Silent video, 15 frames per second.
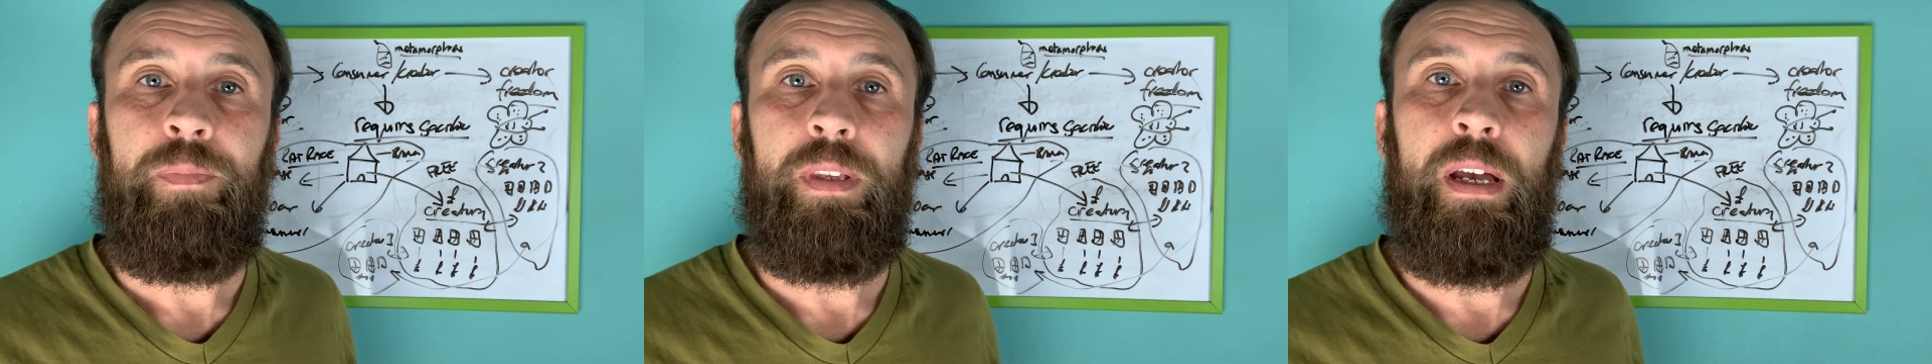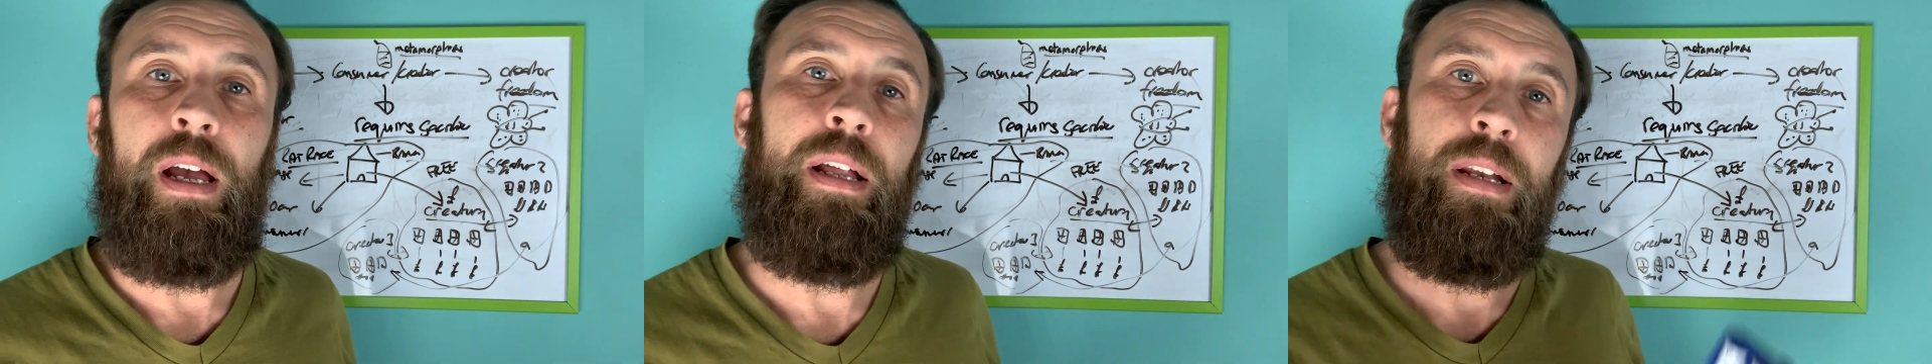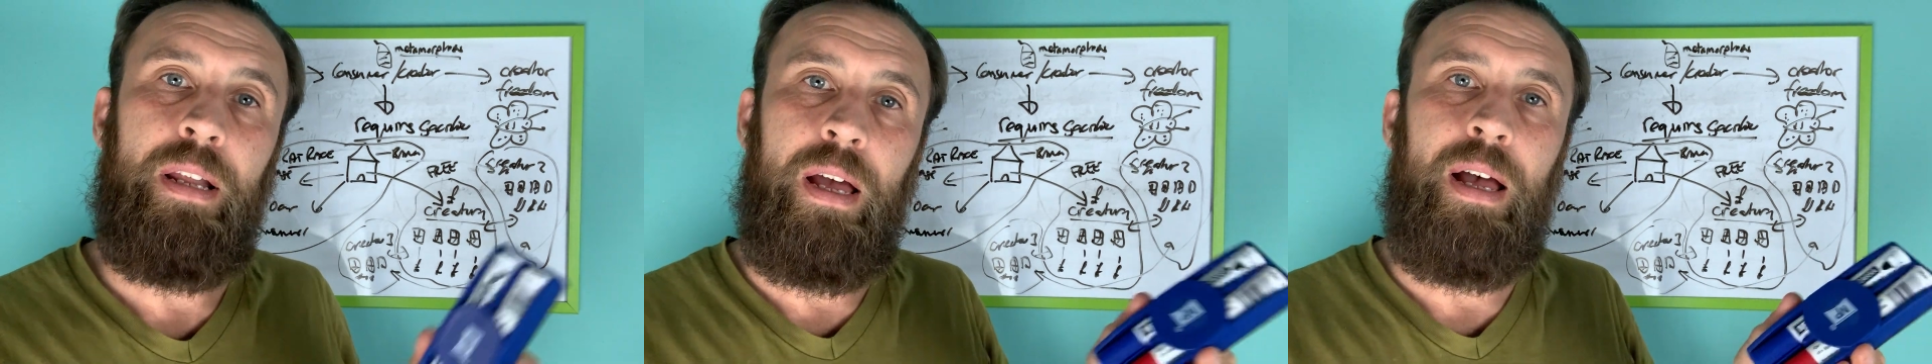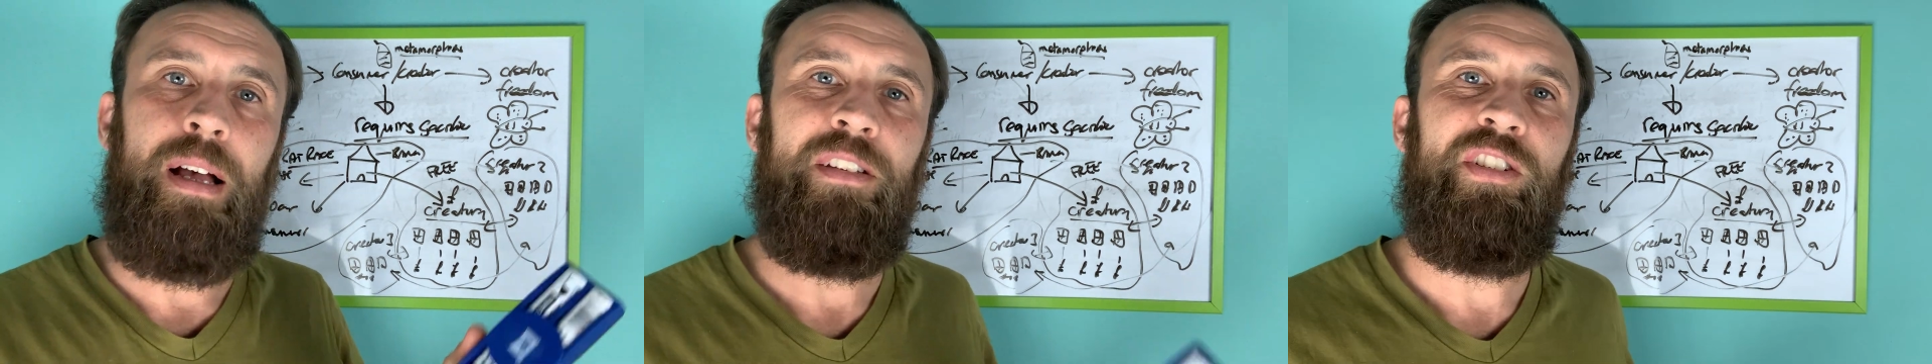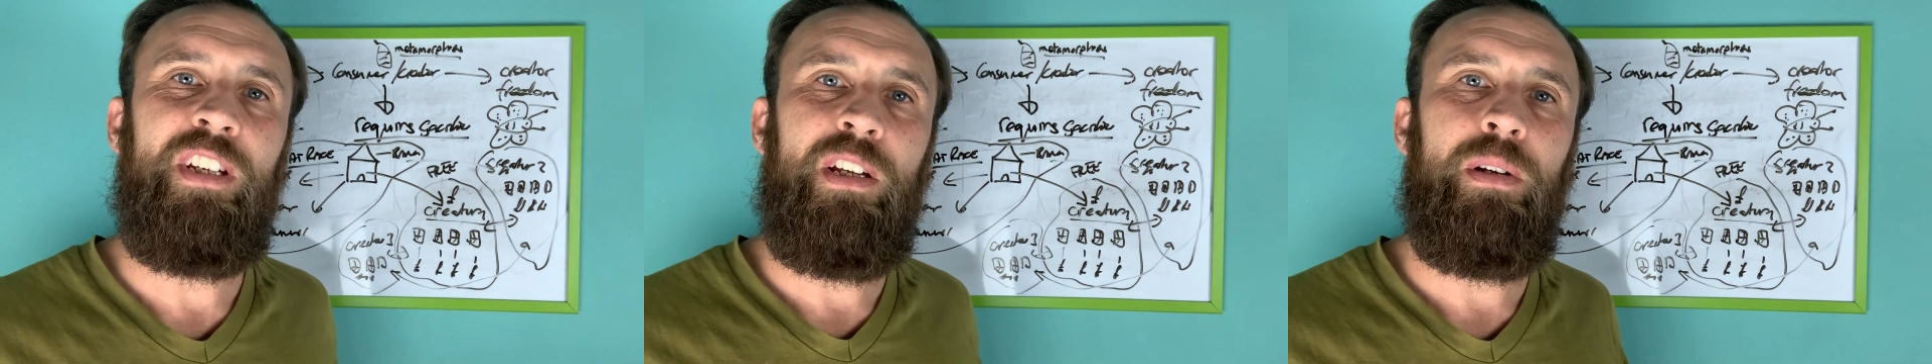And
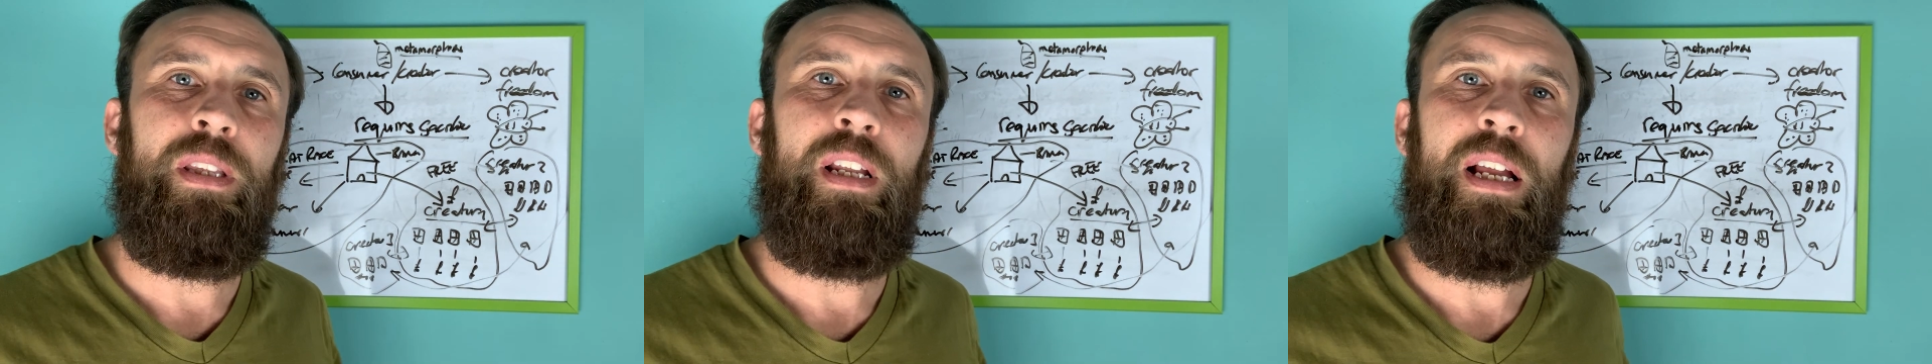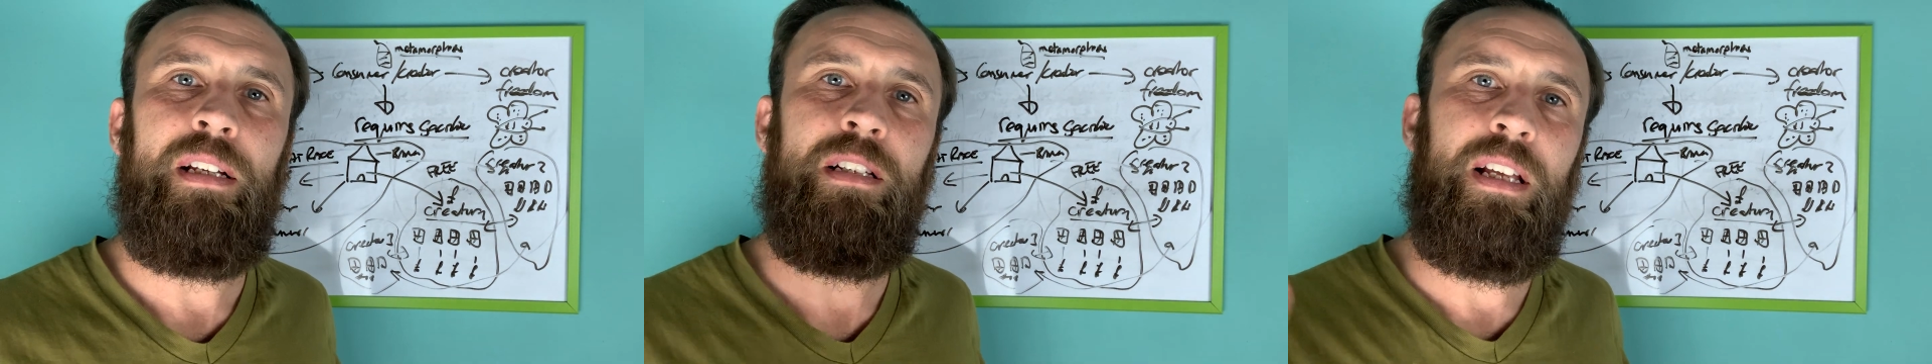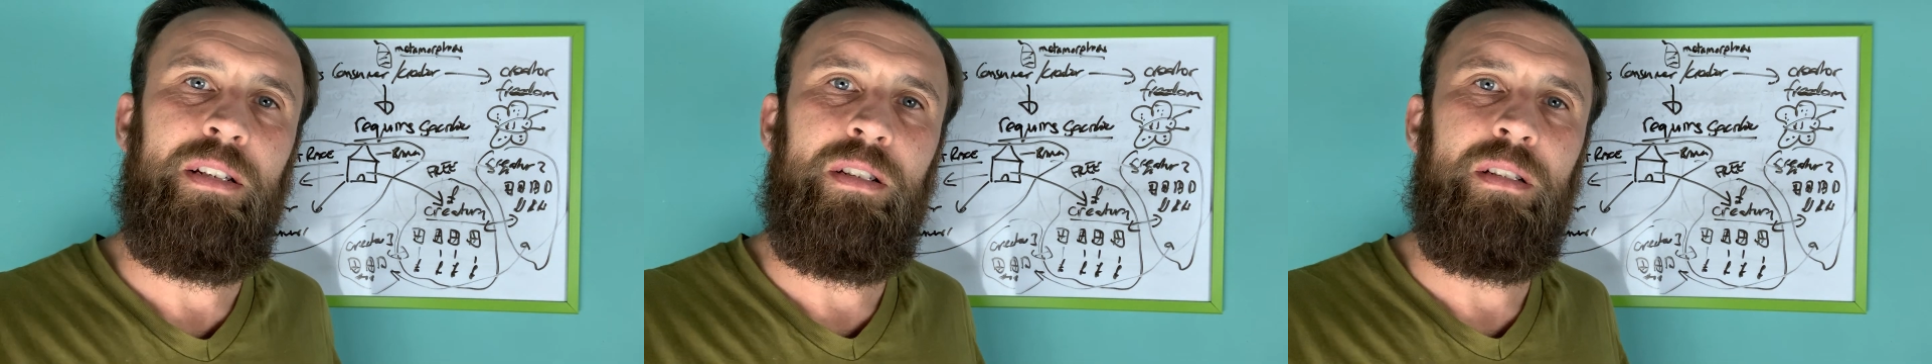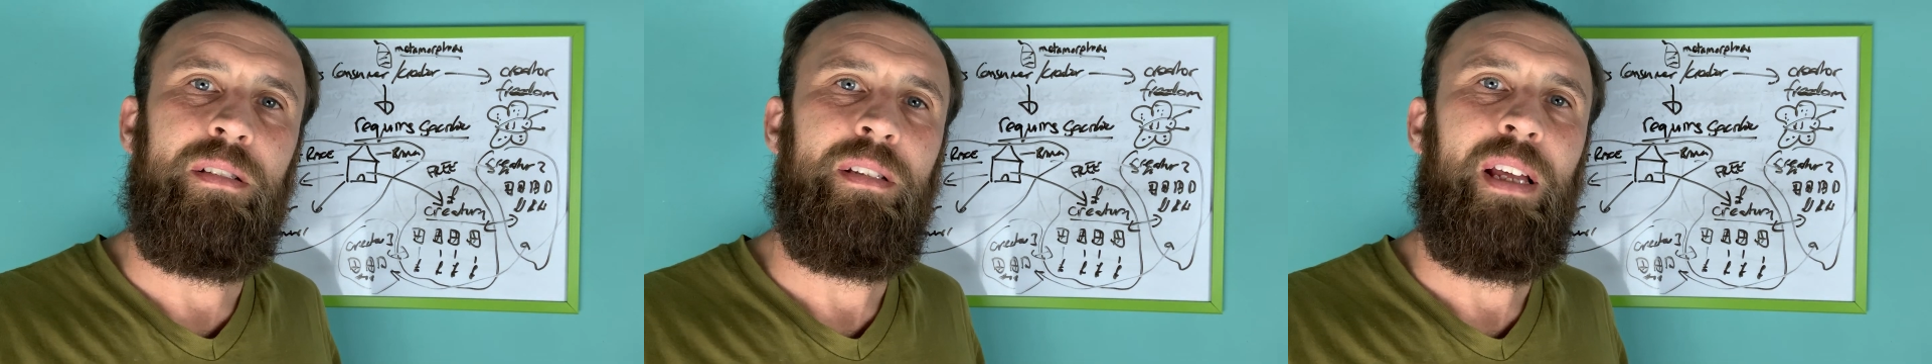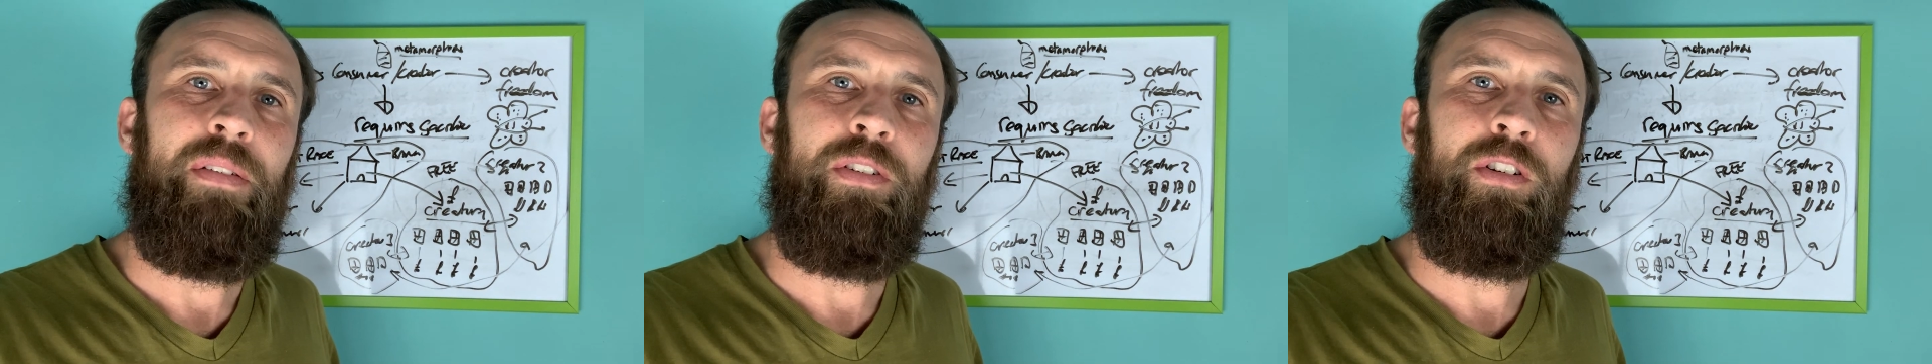I'll see you in the next
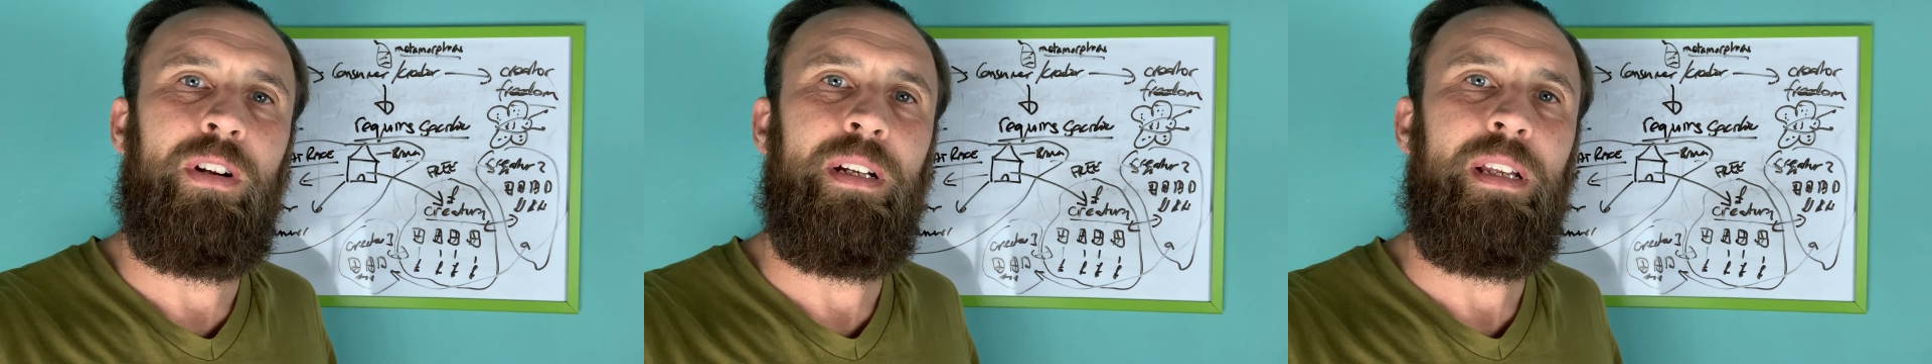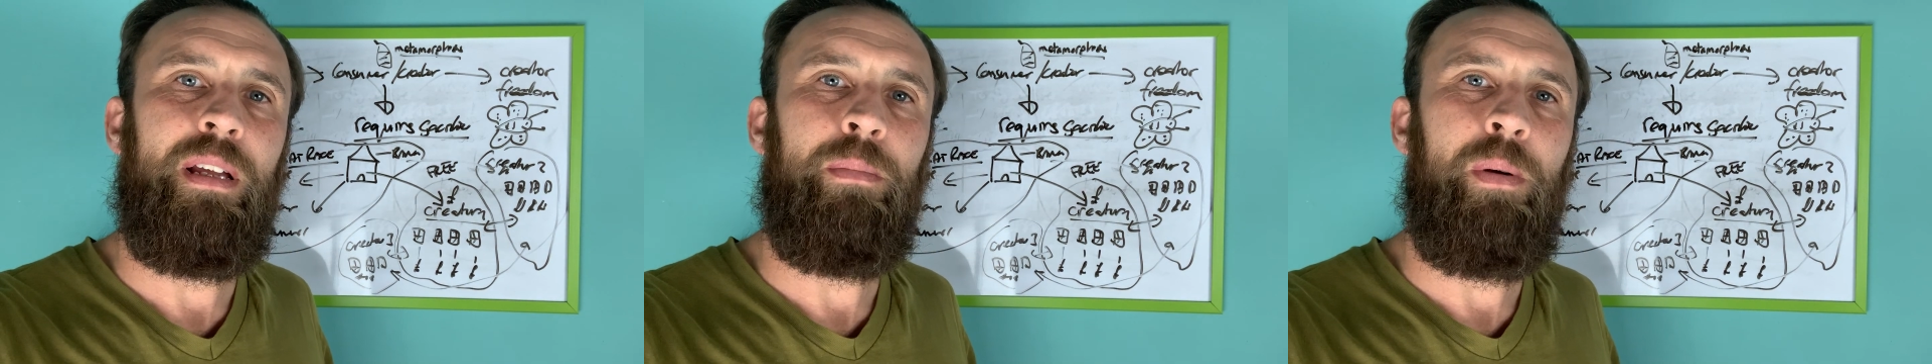lesson. Have a great day.